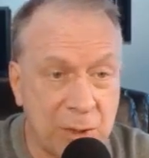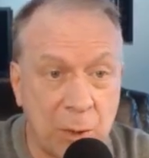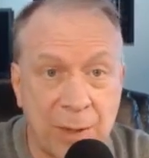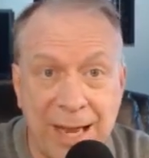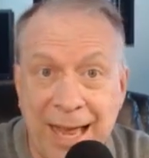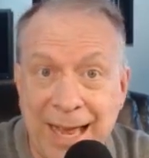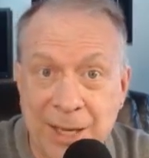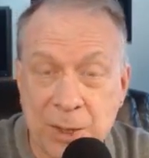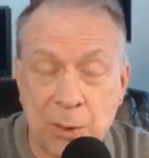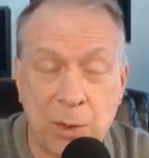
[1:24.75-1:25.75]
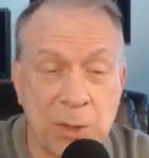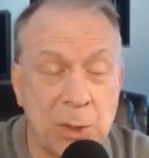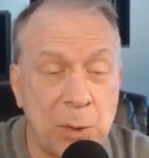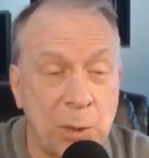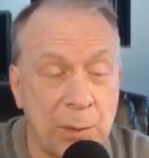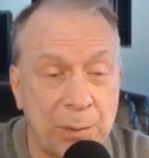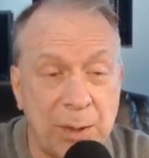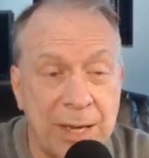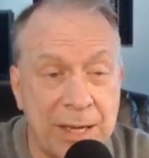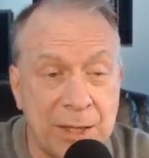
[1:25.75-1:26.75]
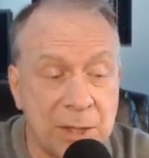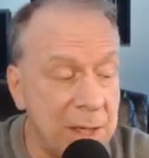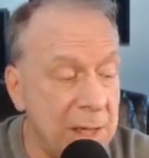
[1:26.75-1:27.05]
already has across the northern plains